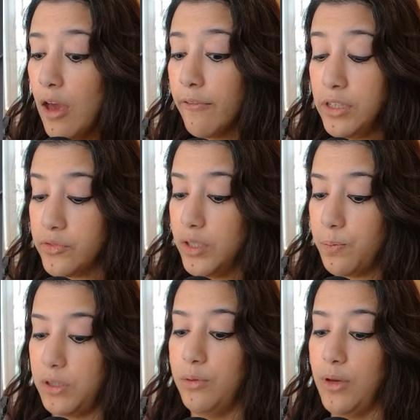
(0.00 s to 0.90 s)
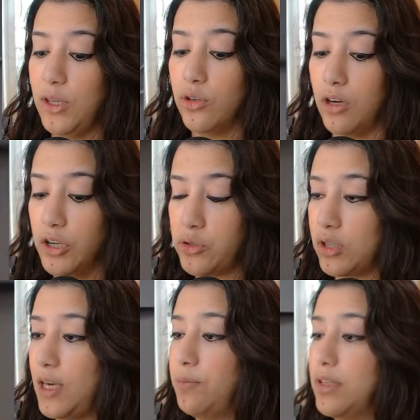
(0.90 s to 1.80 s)
Feels very premium, and you can also
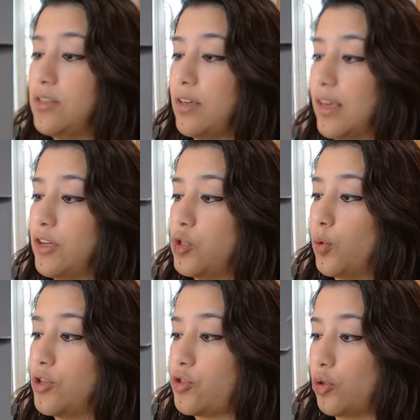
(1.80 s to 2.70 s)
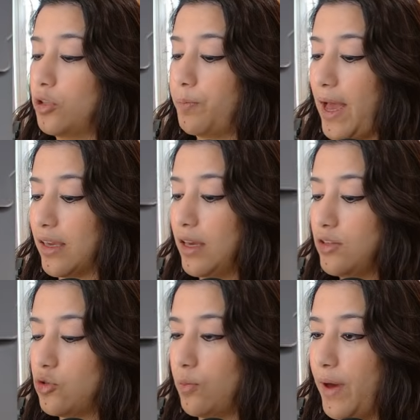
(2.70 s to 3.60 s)
keep this in case you want to store it back
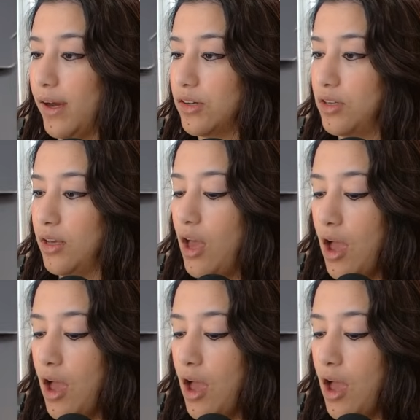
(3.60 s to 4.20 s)
into the packaging.